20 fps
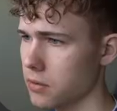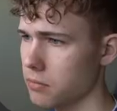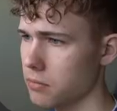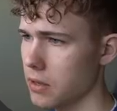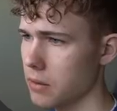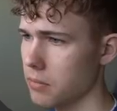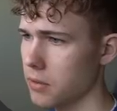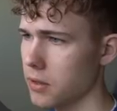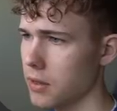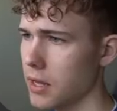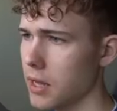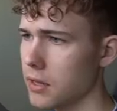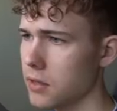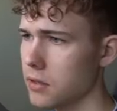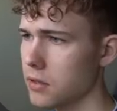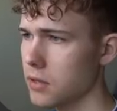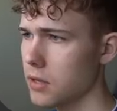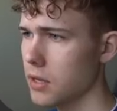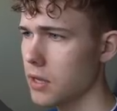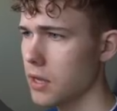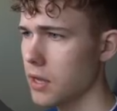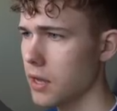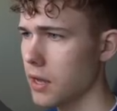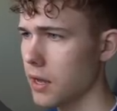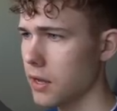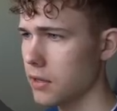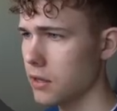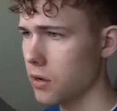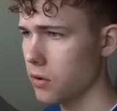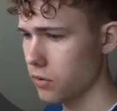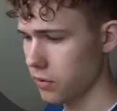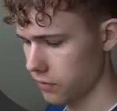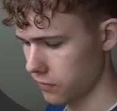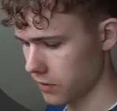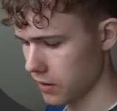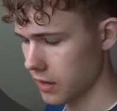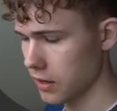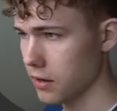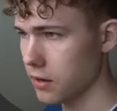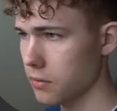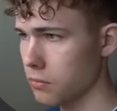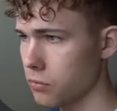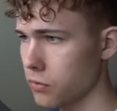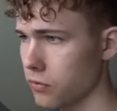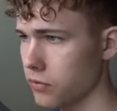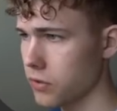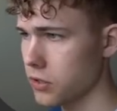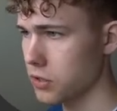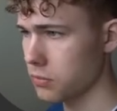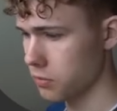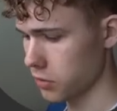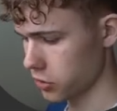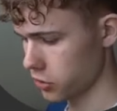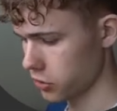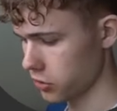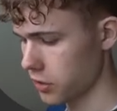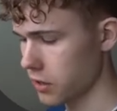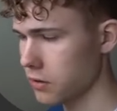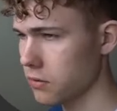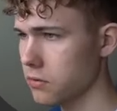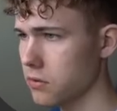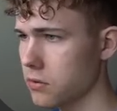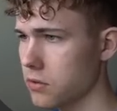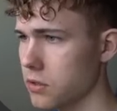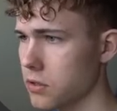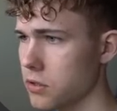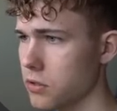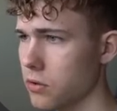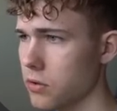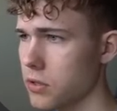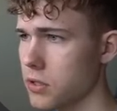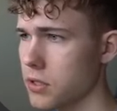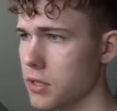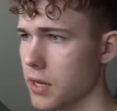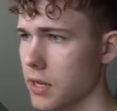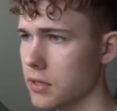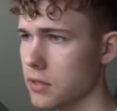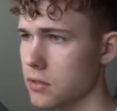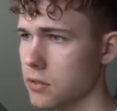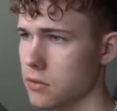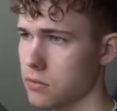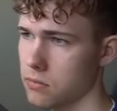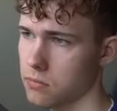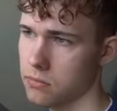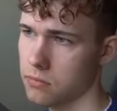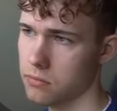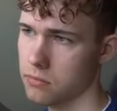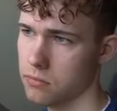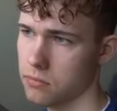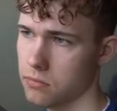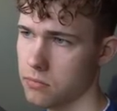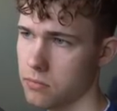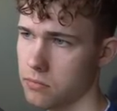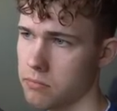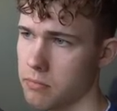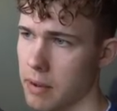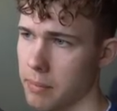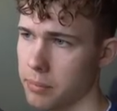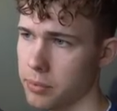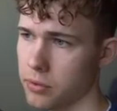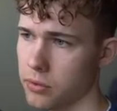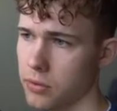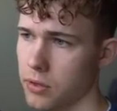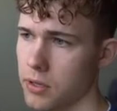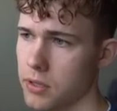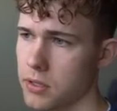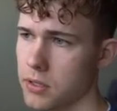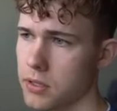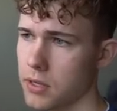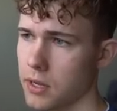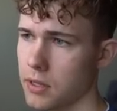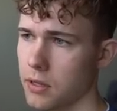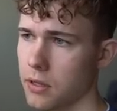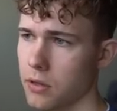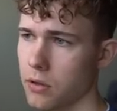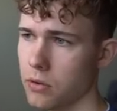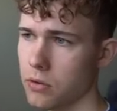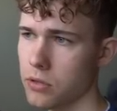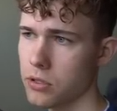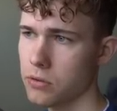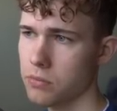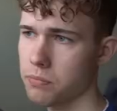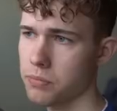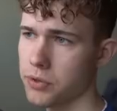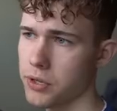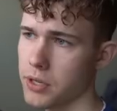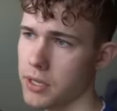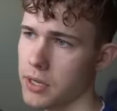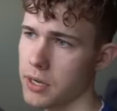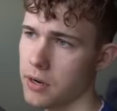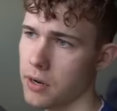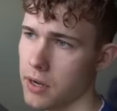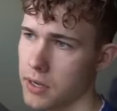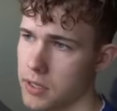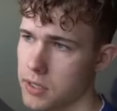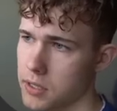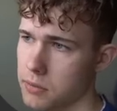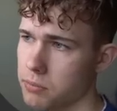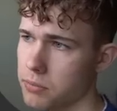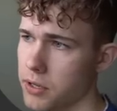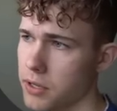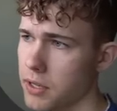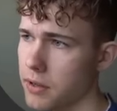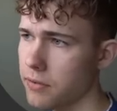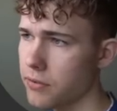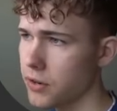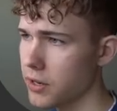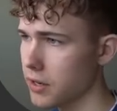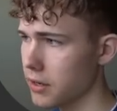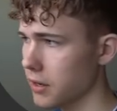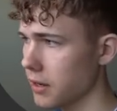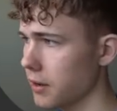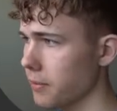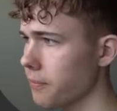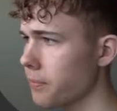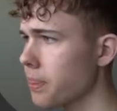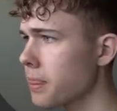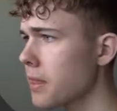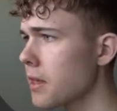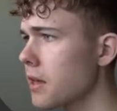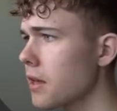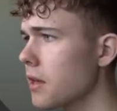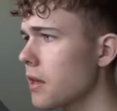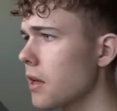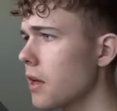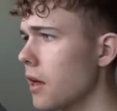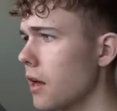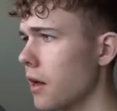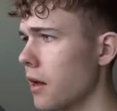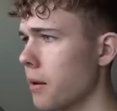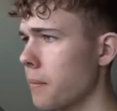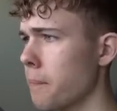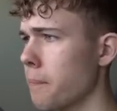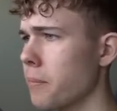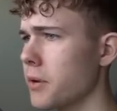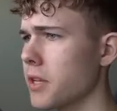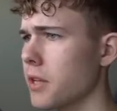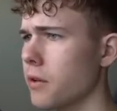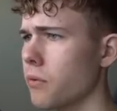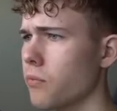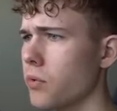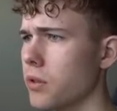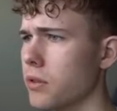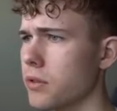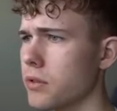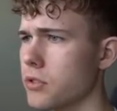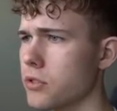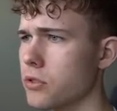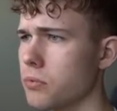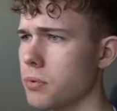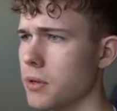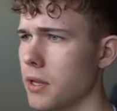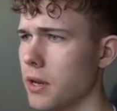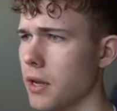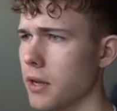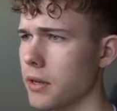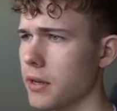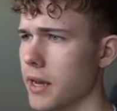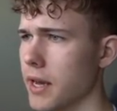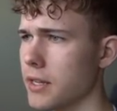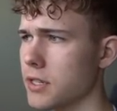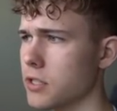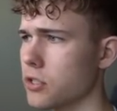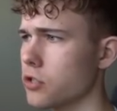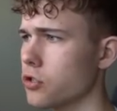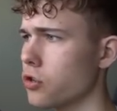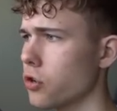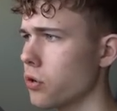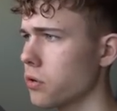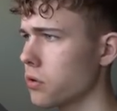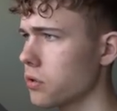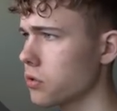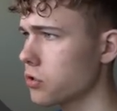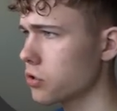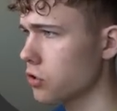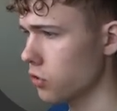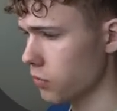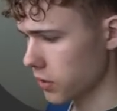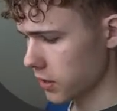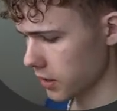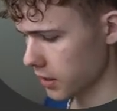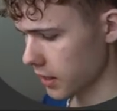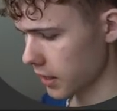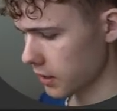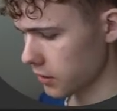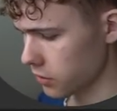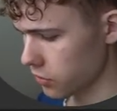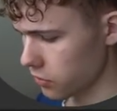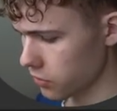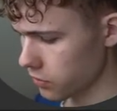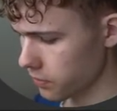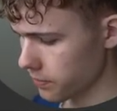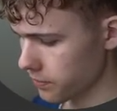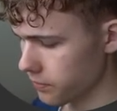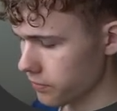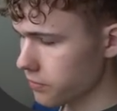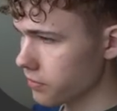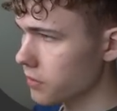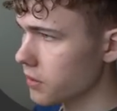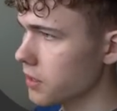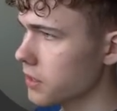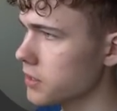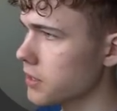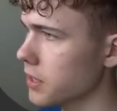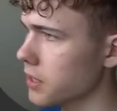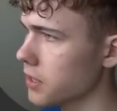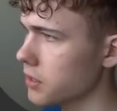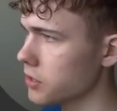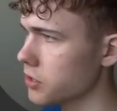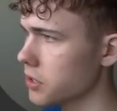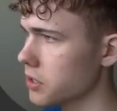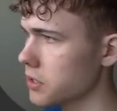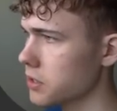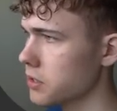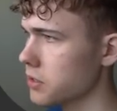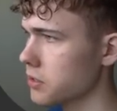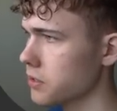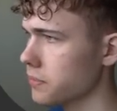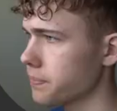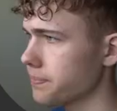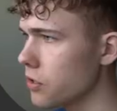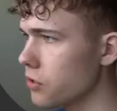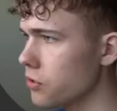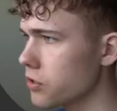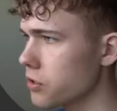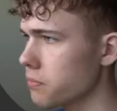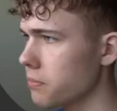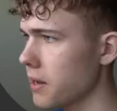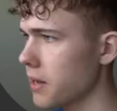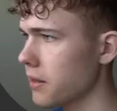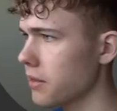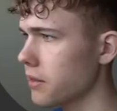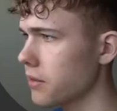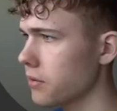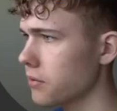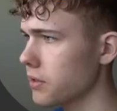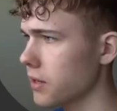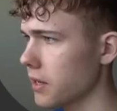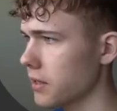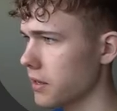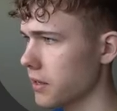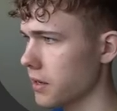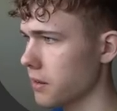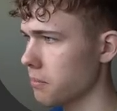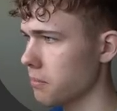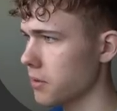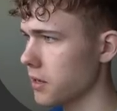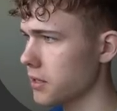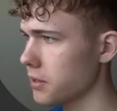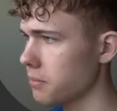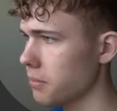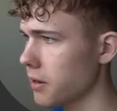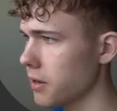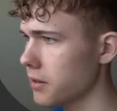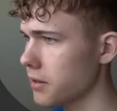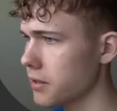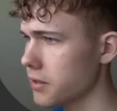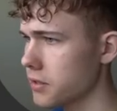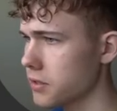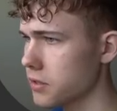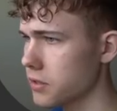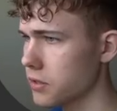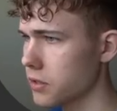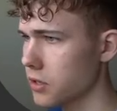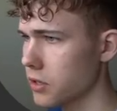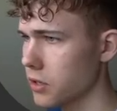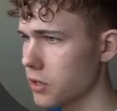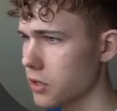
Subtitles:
maybe that. And now if I move this mesh around, this noise gets mapped to this and it looks pretty nice, pretty wrinkly. But I don't want this to be like as strong, so what I can do is I can just use a math node and I can multiply this